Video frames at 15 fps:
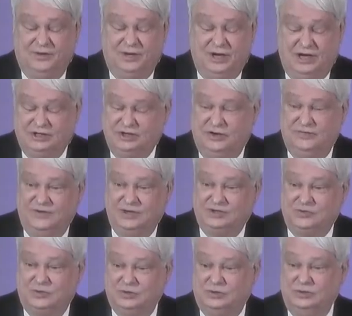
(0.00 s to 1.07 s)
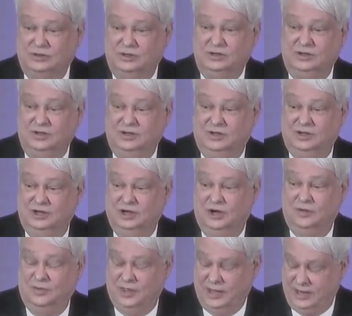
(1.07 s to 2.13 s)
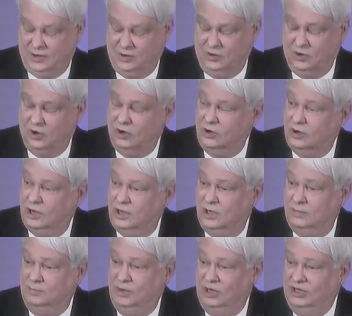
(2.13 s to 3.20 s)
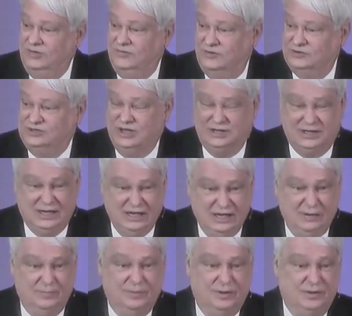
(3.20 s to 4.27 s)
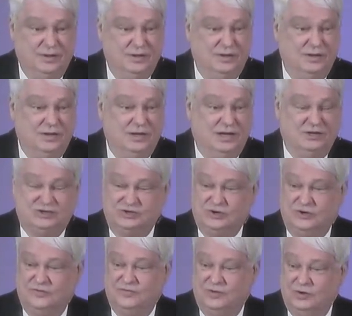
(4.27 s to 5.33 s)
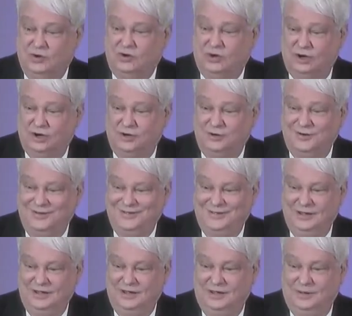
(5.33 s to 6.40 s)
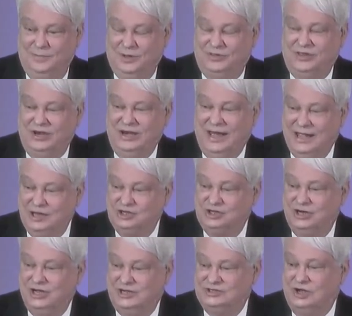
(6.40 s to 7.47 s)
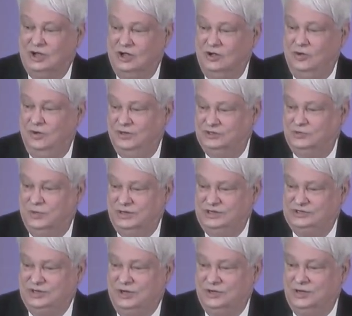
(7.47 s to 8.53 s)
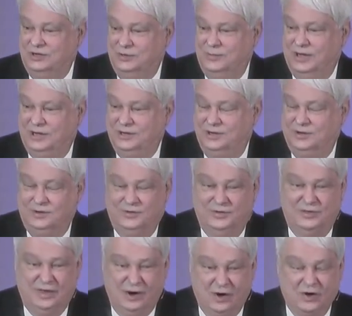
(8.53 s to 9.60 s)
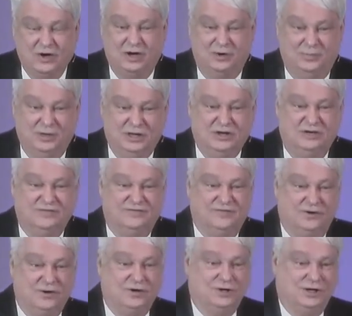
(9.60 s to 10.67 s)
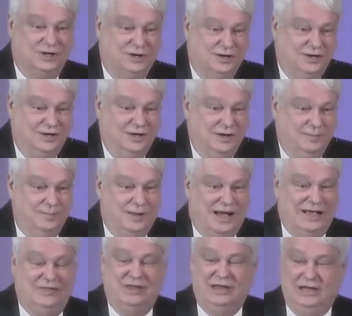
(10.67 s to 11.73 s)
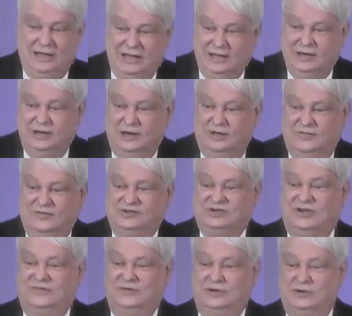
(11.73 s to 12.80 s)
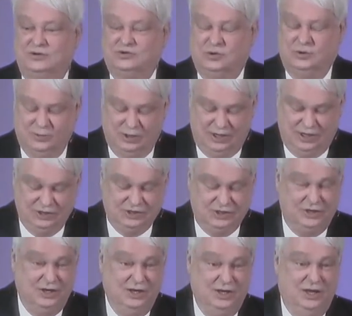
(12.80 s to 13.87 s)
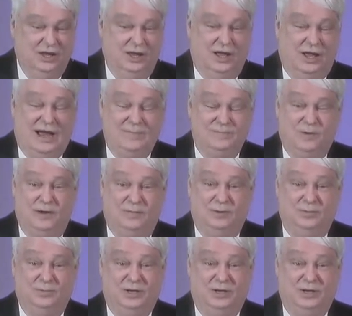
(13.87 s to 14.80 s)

the nation of Israel, you know, that are uh, believers that keep and serve the Lord. But the nation as a whole is what he's talking about here. They're going to be converted by the end of the seven year tribulation. I probably